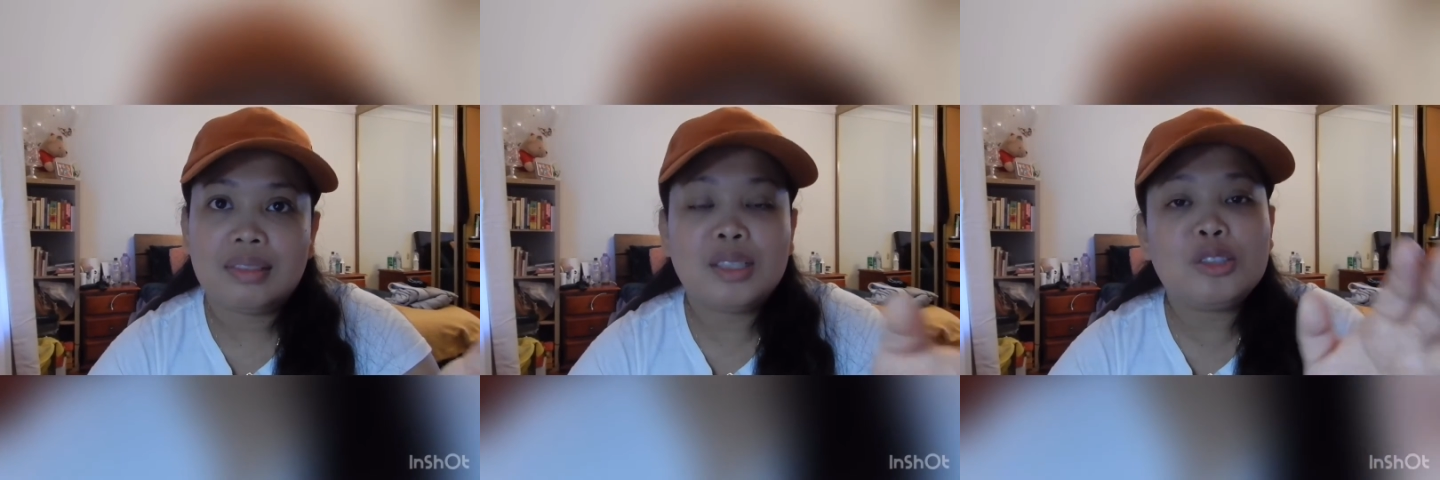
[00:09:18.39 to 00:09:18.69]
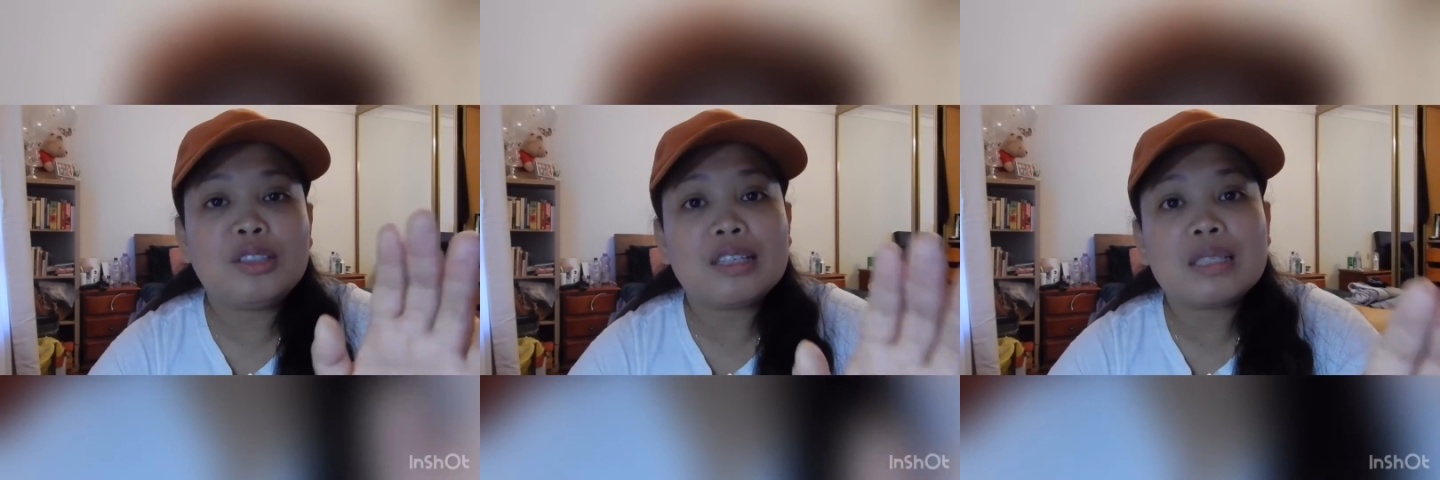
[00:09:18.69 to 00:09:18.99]
They
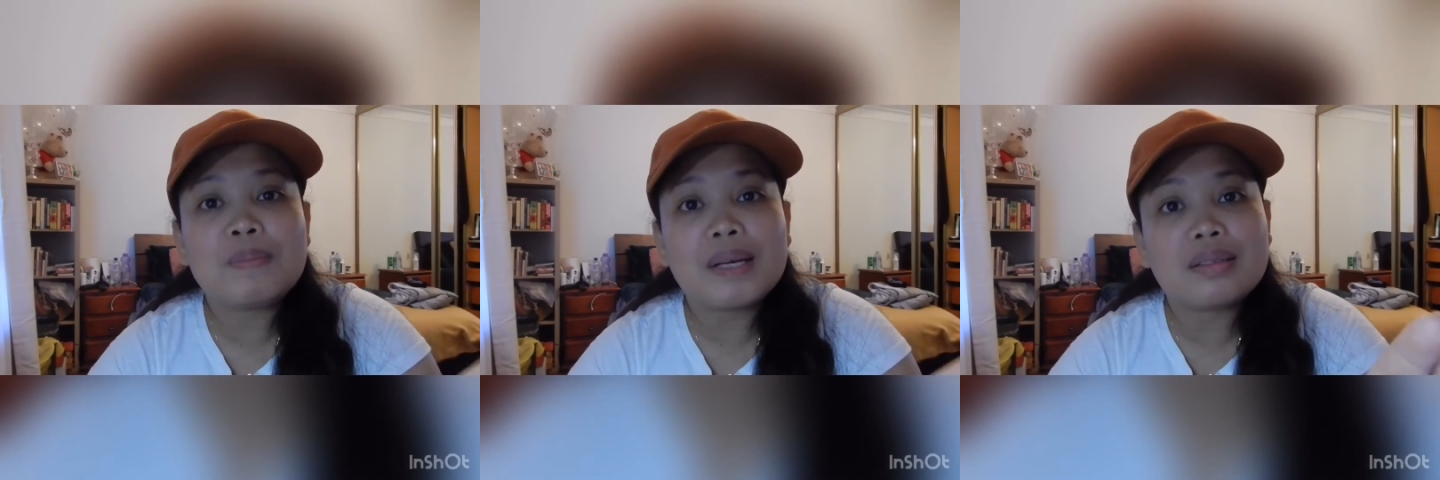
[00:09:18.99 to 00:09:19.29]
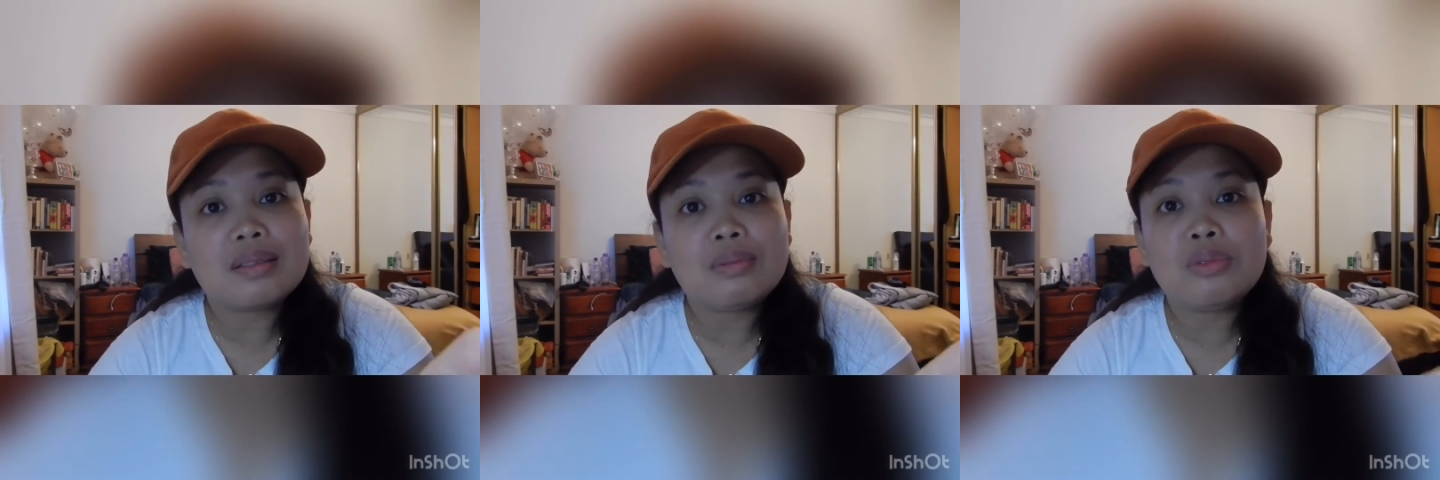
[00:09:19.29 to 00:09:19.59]
don't
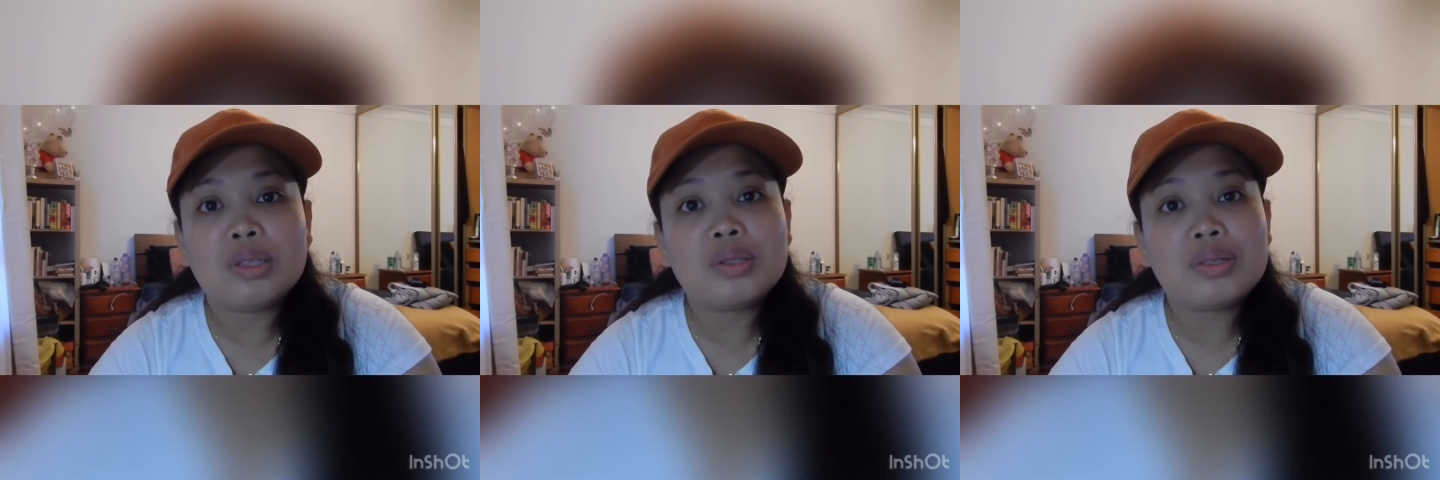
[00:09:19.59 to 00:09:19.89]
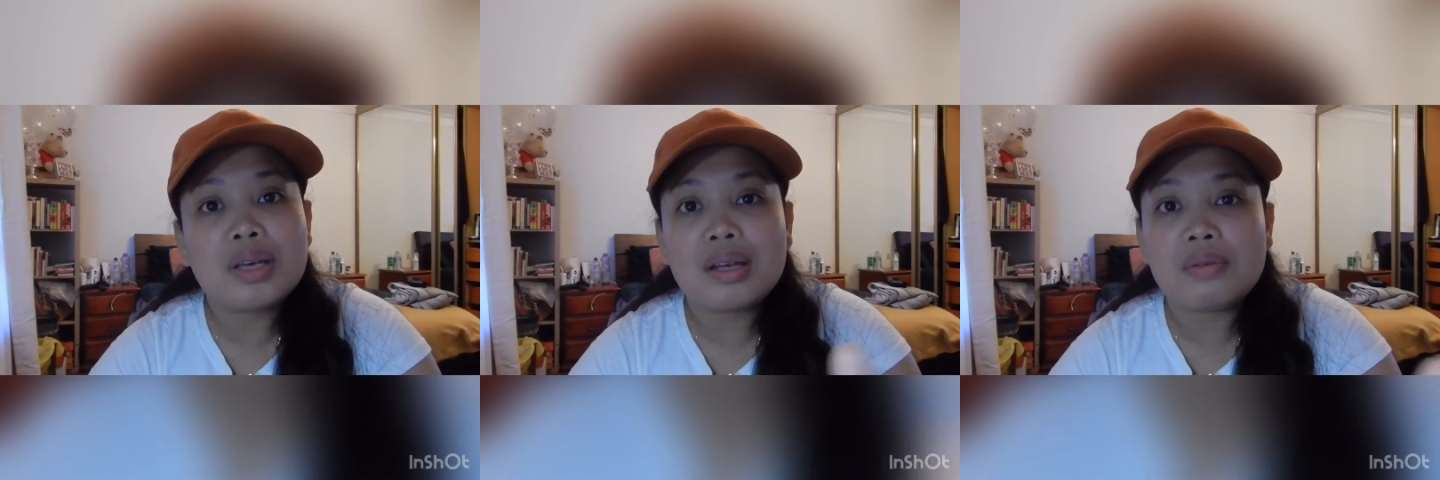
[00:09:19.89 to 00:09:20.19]
expect someone to
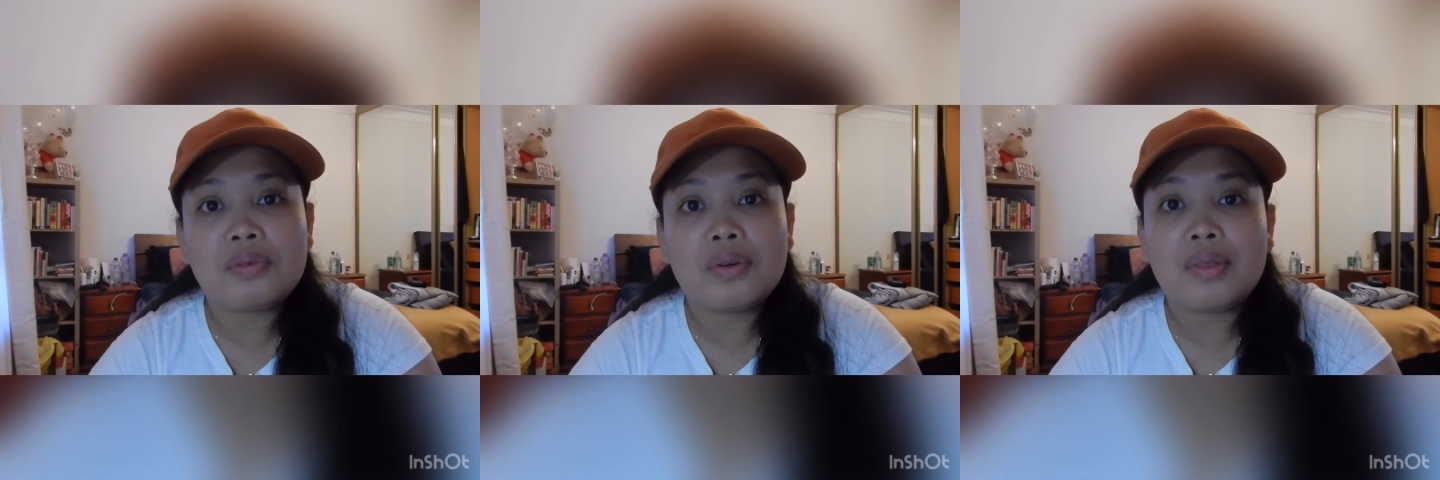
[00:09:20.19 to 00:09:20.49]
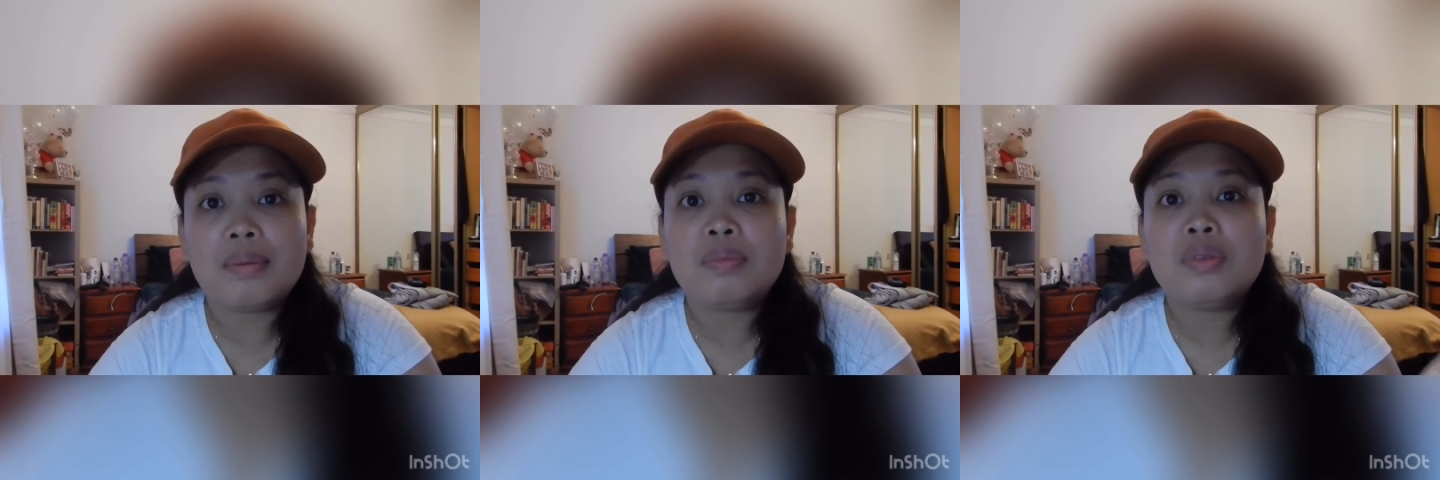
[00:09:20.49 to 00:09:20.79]
get it for
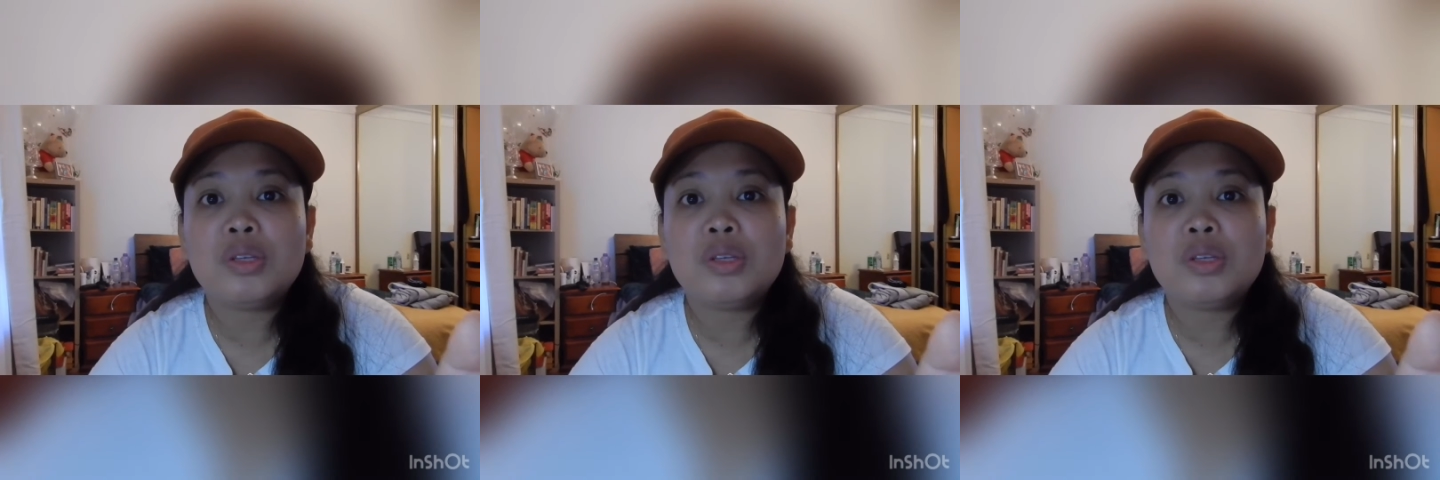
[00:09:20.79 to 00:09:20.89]
them.